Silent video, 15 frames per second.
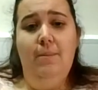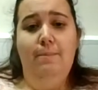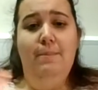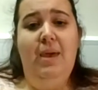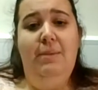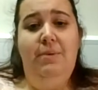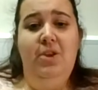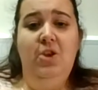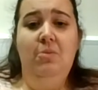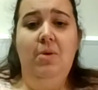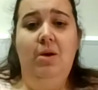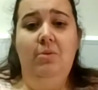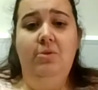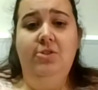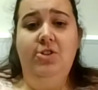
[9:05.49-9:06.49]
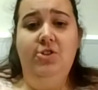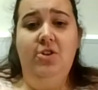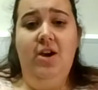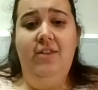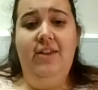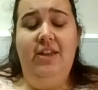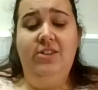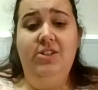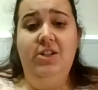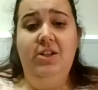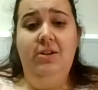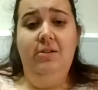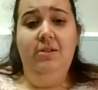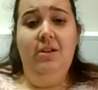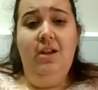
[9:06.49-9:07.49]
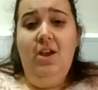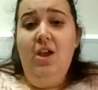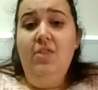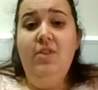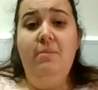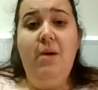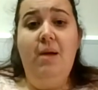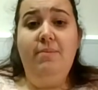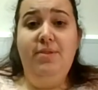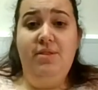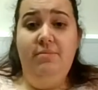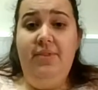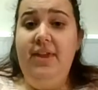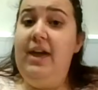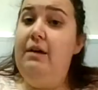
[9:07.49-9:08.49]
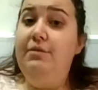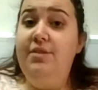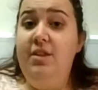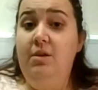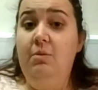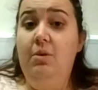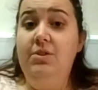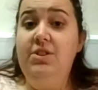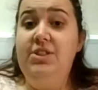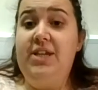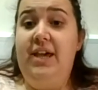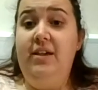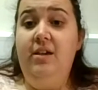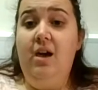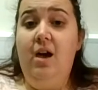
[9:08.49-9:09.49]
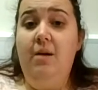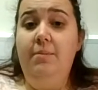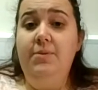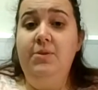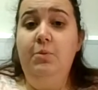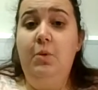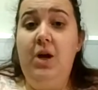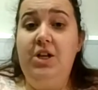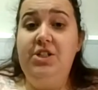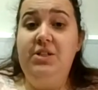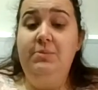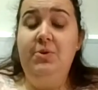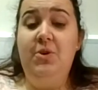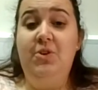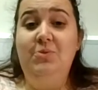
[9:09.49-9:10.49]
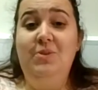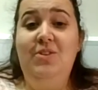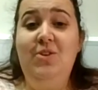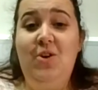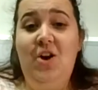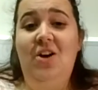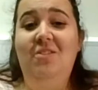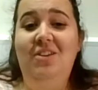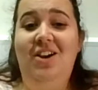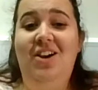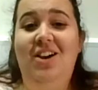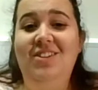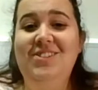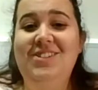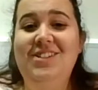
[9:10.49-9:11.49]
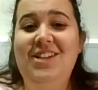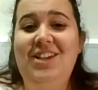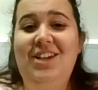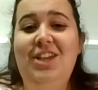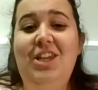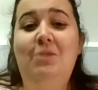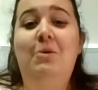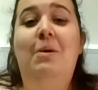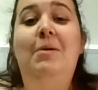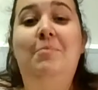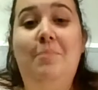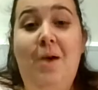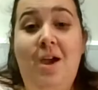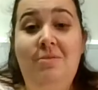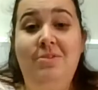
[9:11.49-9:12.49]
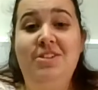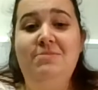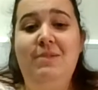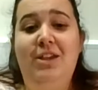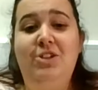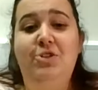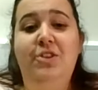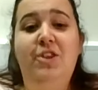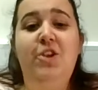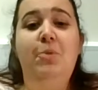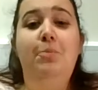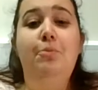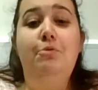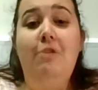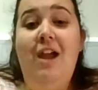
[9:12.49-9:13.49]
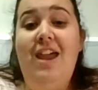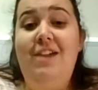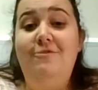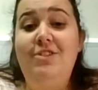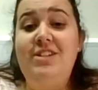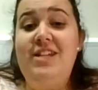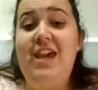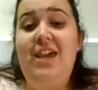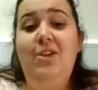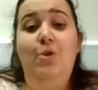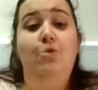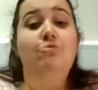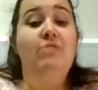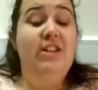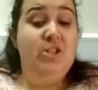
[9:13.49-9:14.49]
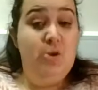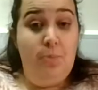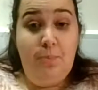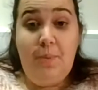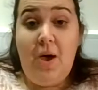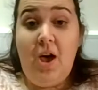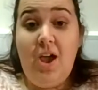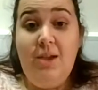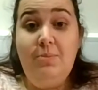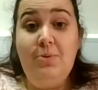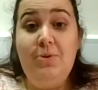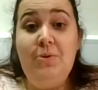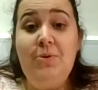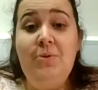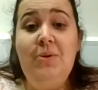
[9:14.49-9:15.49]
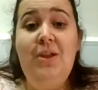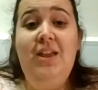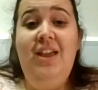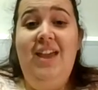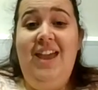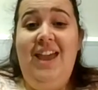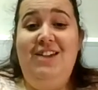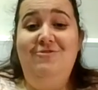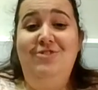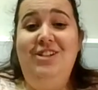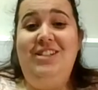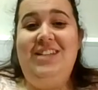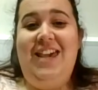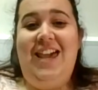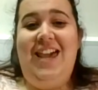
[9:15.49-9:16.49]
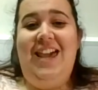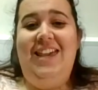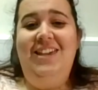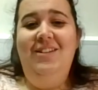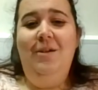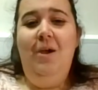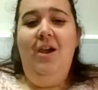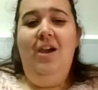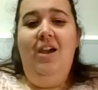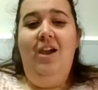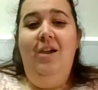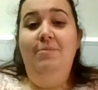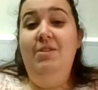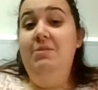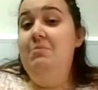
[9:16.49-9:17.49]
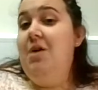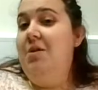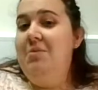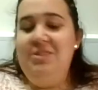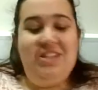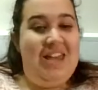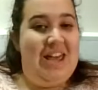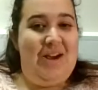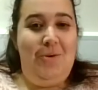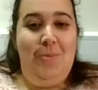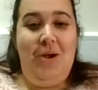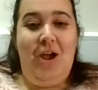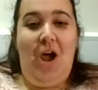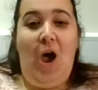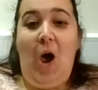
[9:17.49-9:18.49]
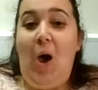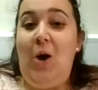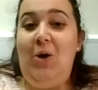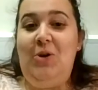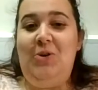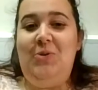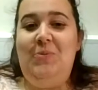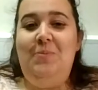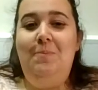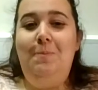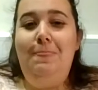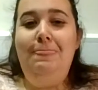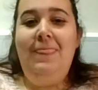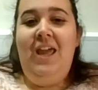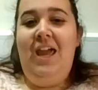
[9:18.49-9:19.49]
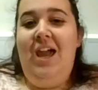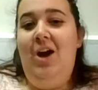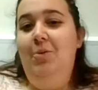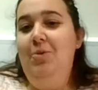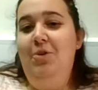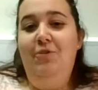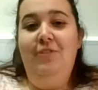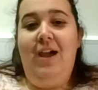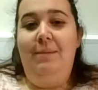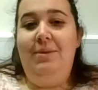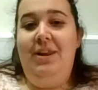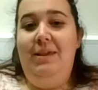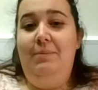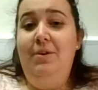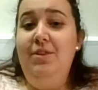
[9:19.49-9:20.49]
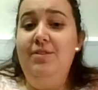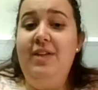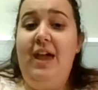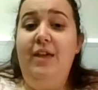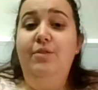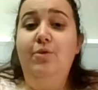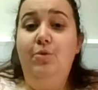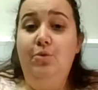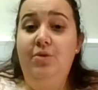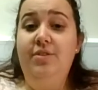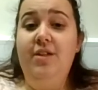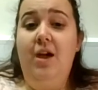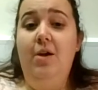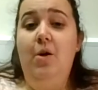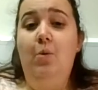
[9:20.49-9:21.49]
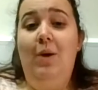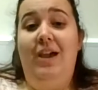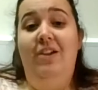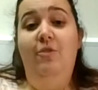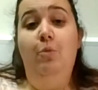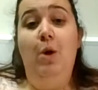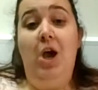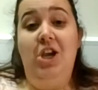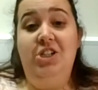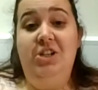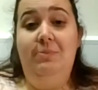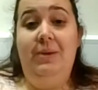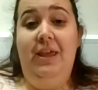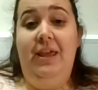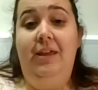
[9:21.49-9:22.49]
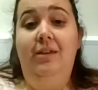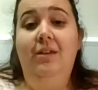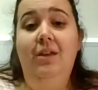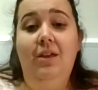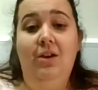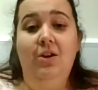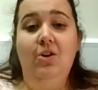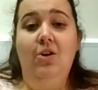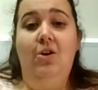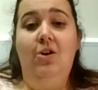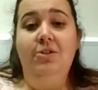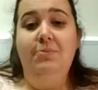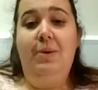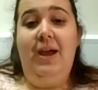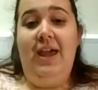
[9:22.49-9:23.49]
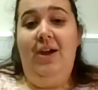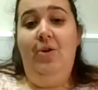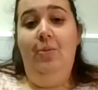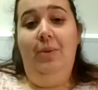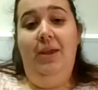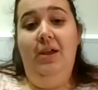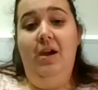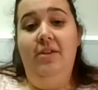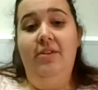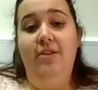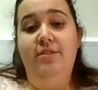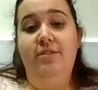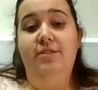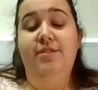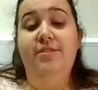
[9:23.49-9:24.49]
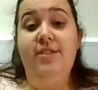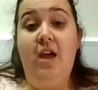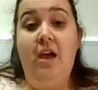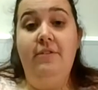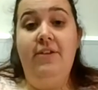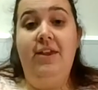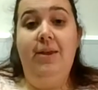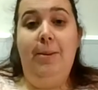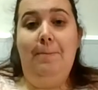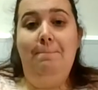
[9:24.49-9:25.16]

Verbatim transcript: Maybe you might want to try that too. There might be something else you want to take up to worship God with your whole heart. You might want to make sure that you pray every day or read your Bible every day. Um, you might want to help at home, help your family, because that is also a way of worshipping God by helping others and serving.